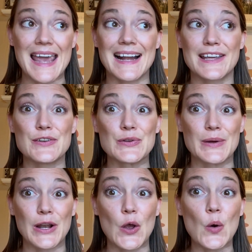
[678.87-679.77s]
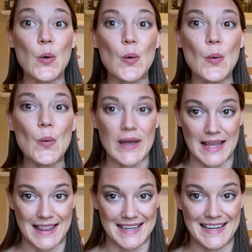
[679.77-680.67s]
and I can do it
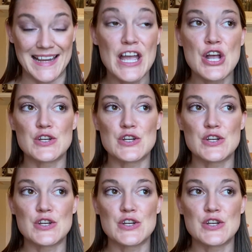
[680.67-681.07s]
quickly.